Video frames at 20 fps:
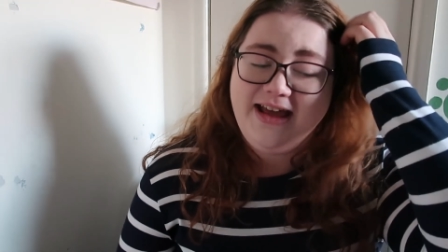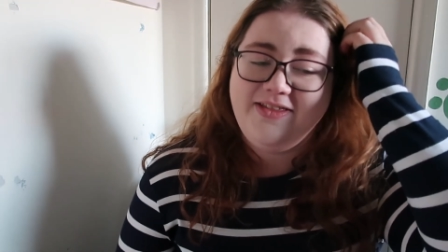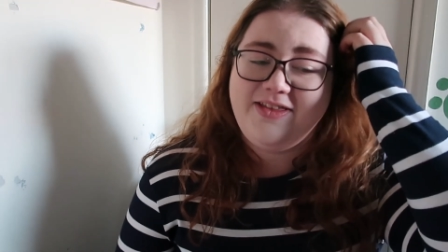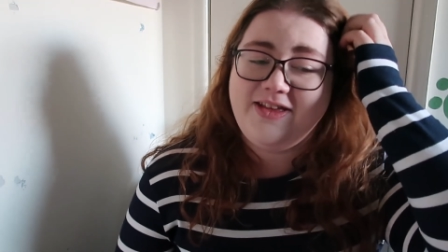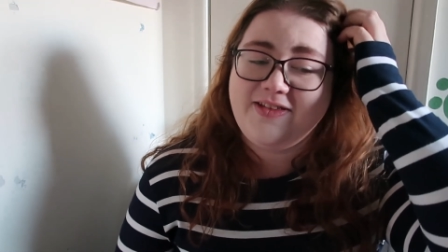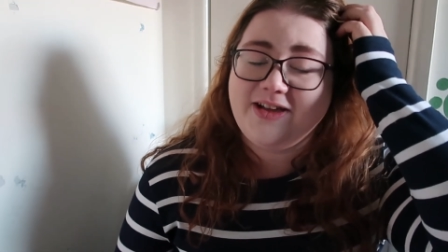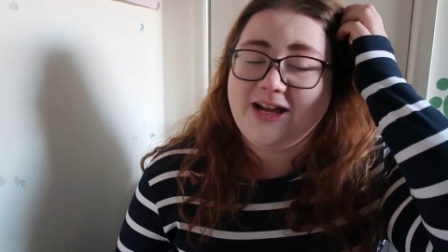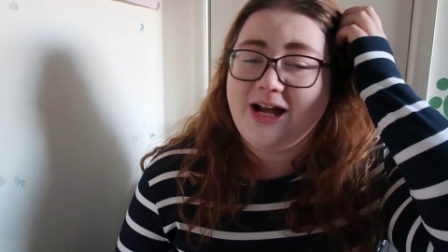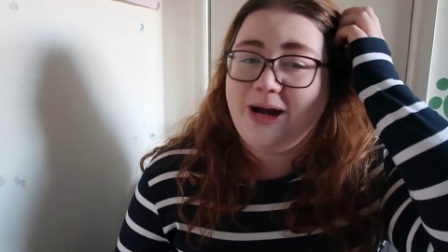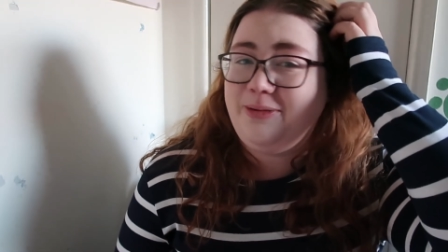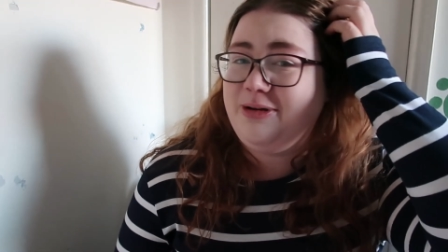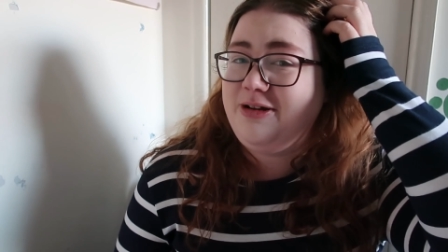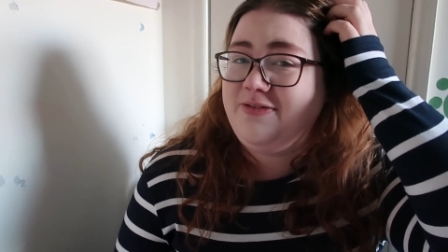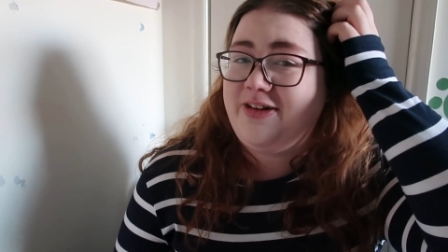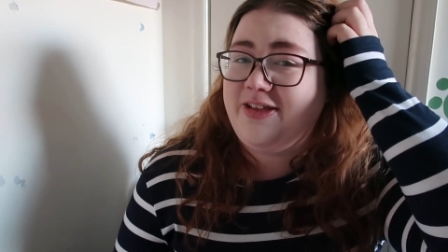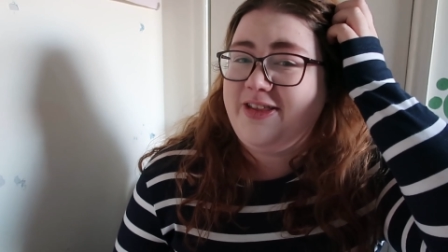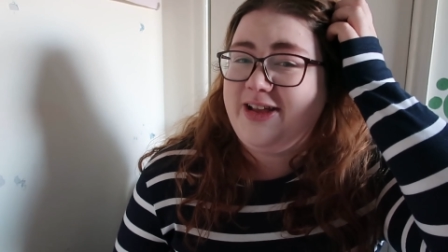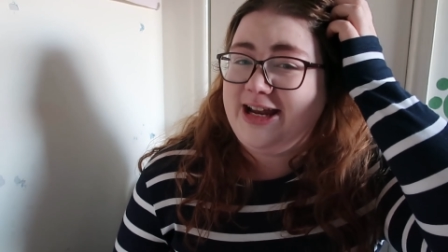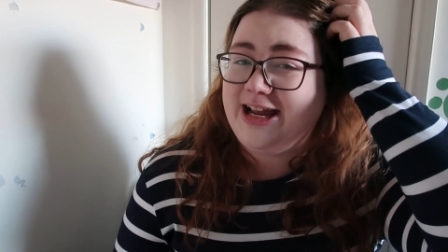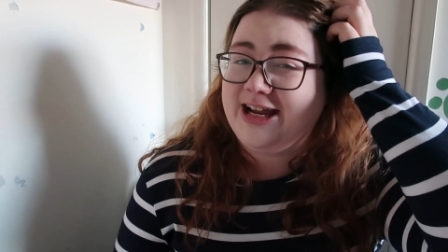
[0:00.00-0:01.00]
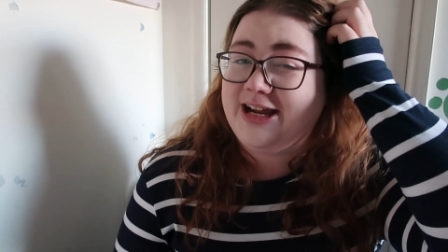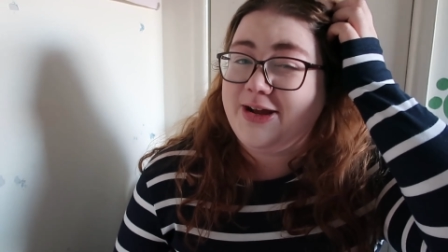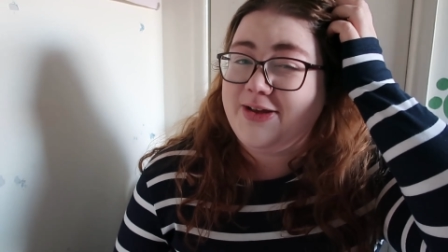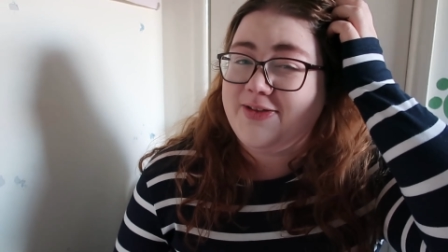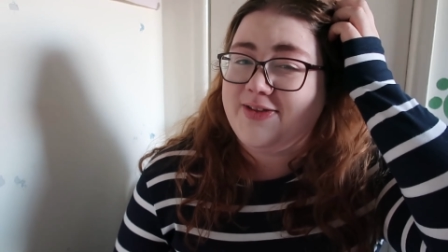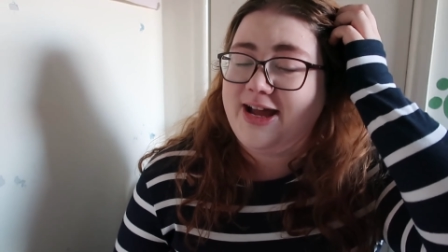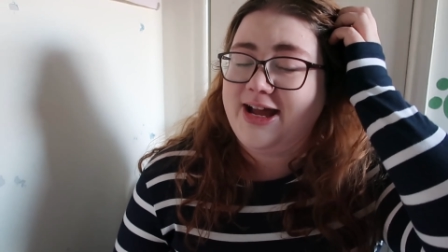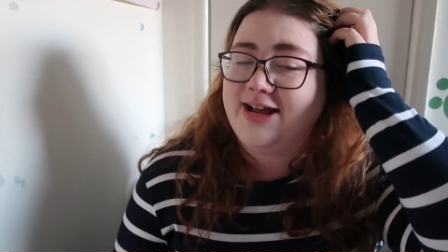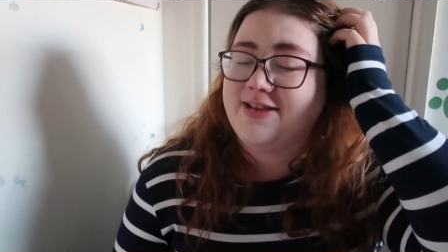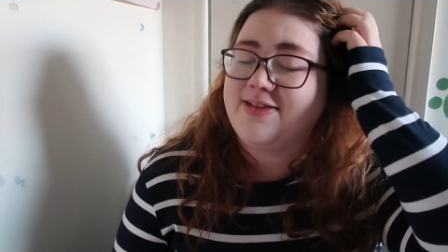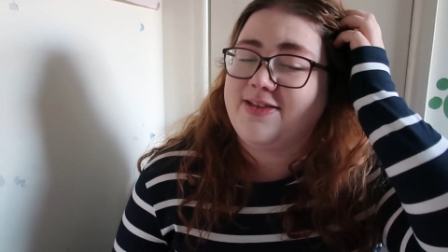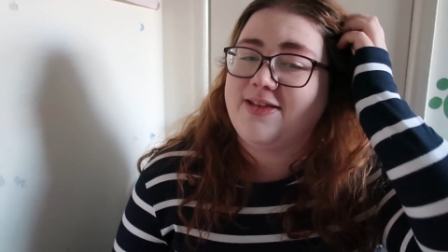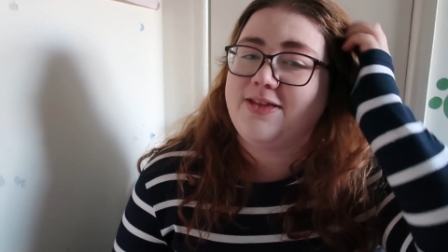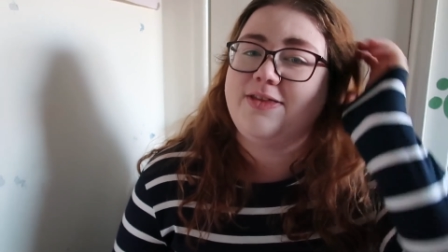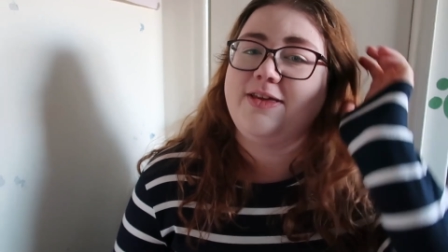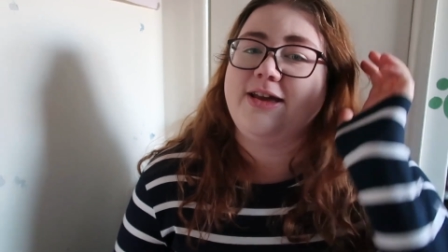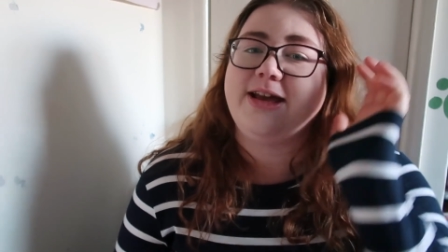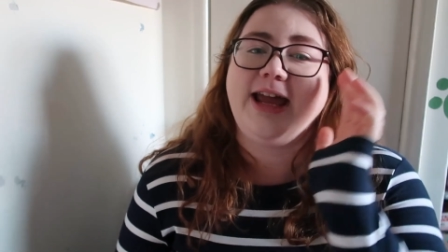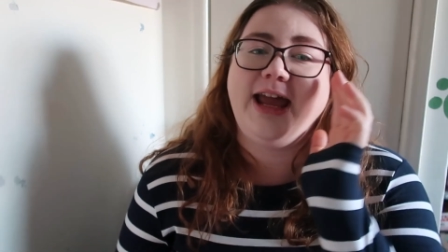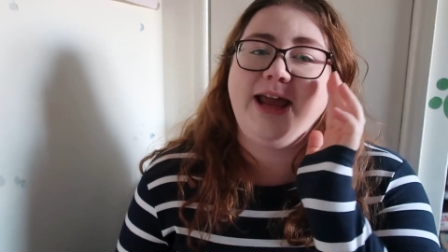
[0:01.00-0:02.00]
There's a couple of other Lego sets
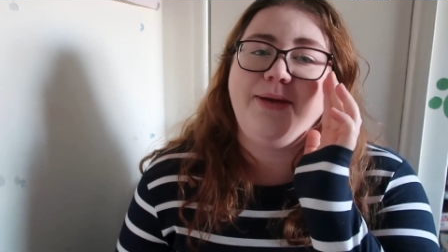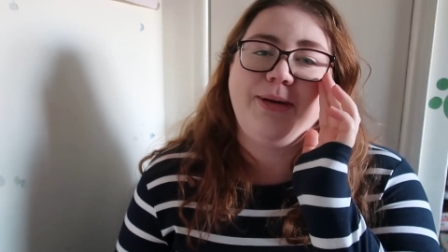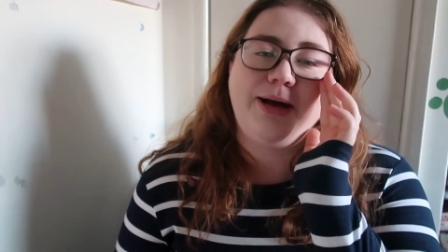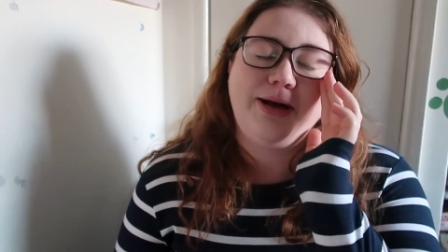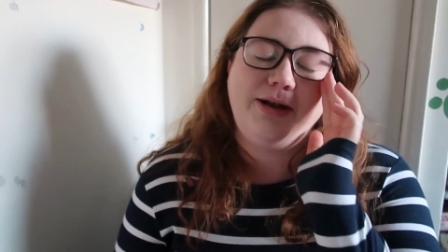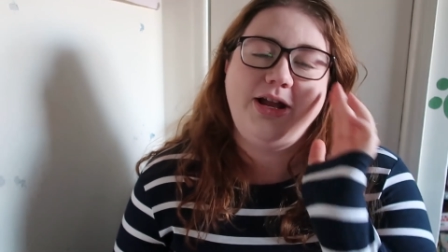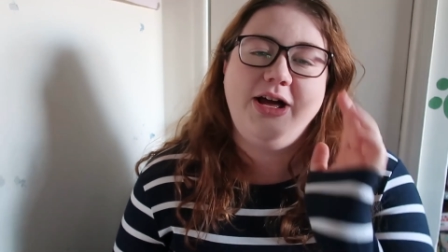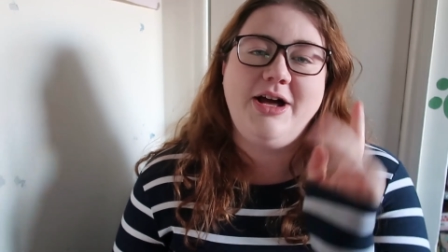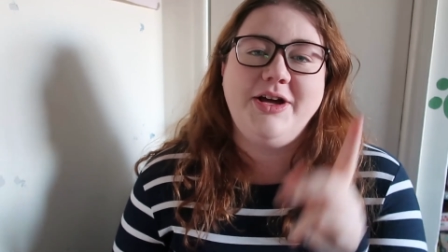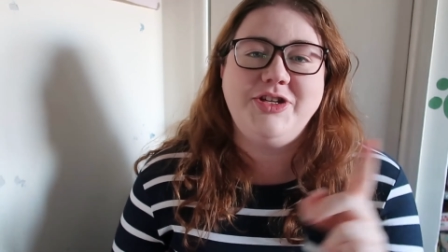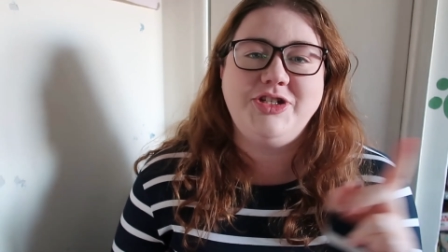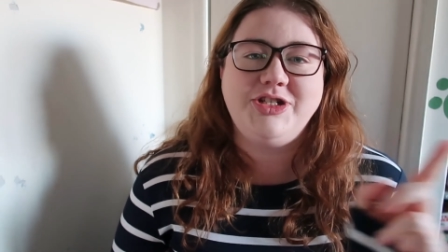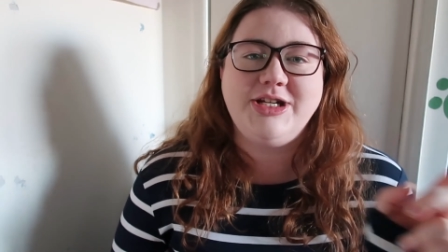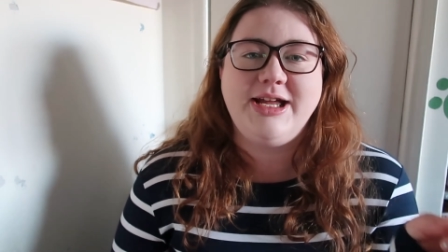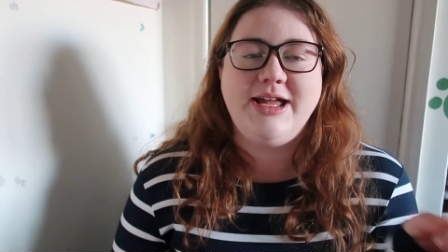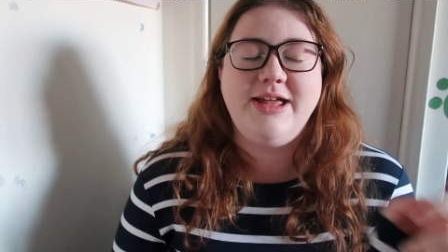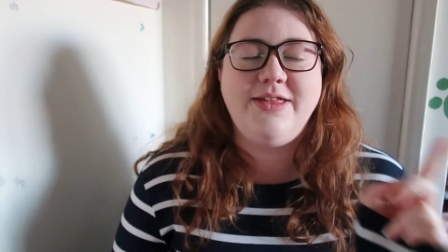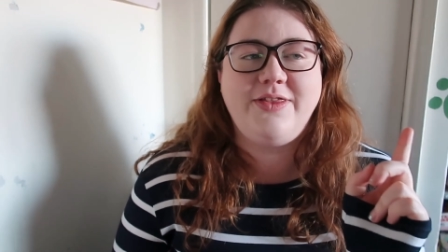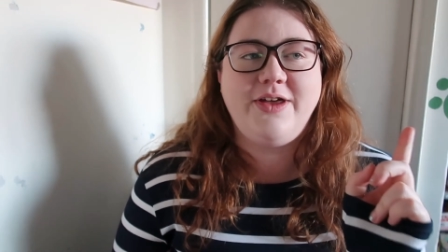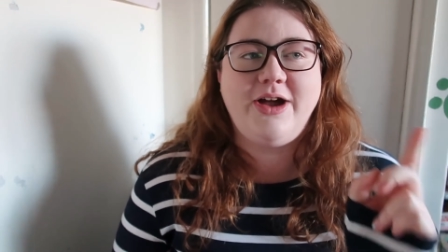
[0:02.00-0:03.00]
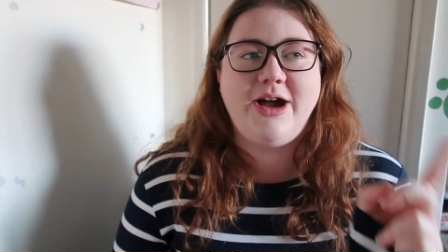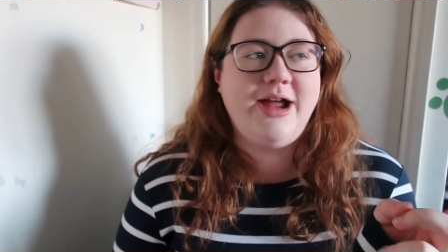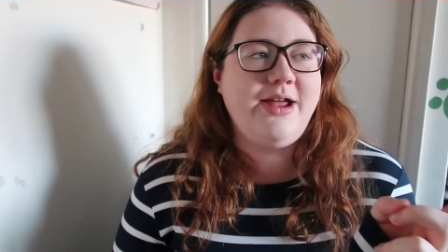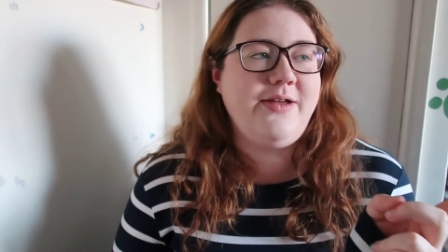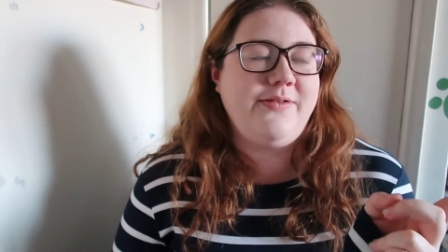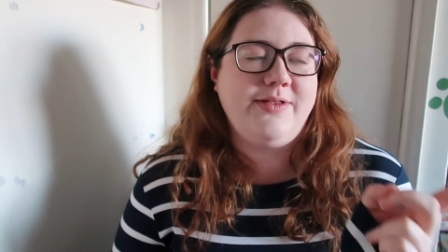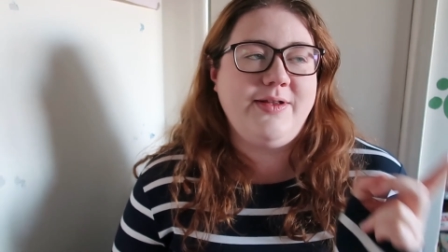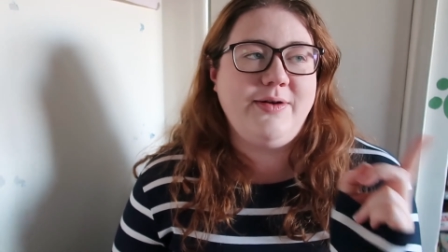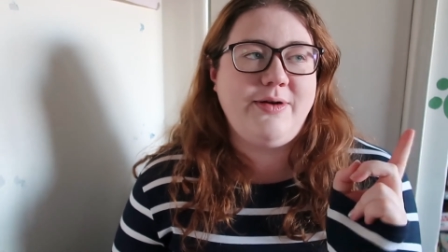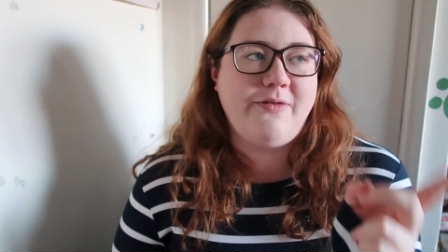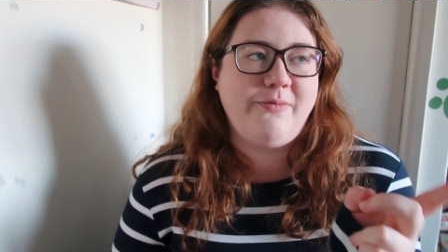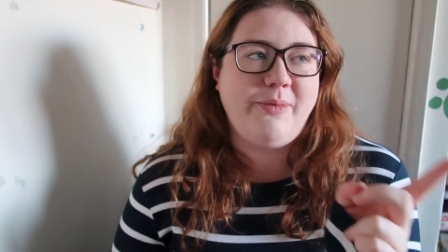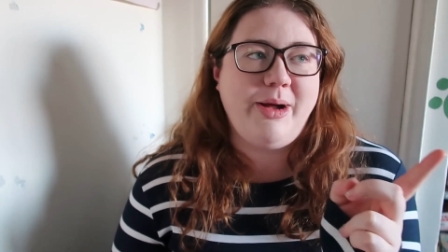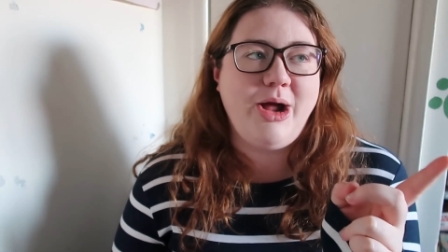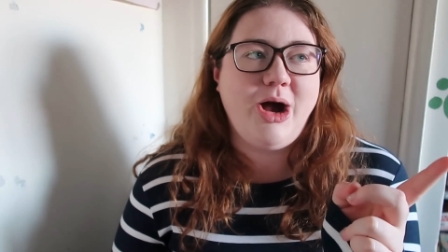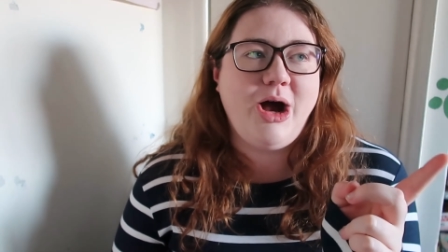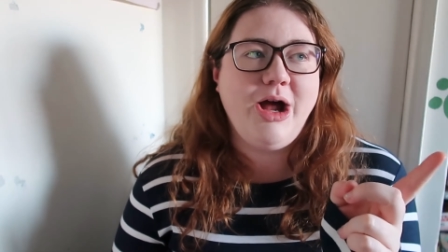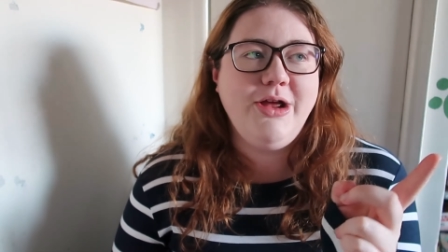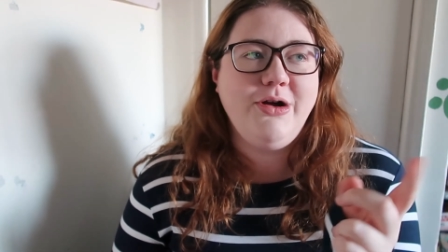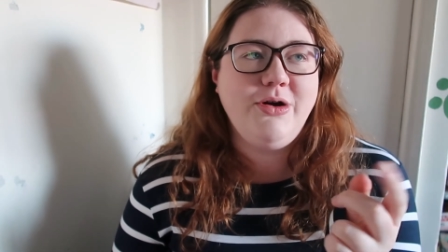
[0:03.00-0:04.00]
that came out last year that I still have my
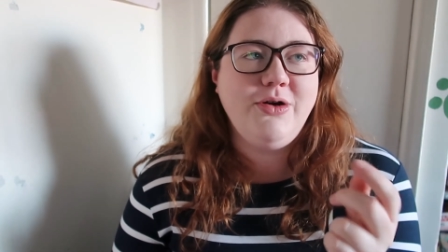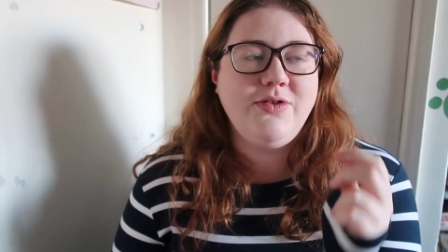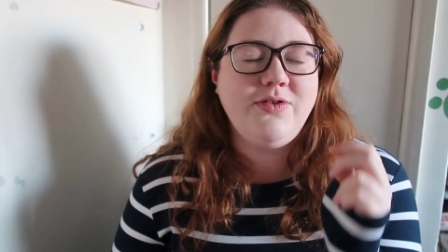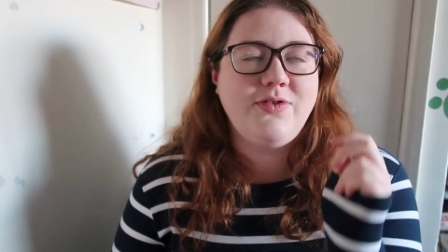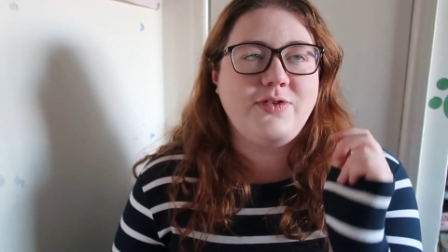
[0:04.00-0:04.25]
eye on.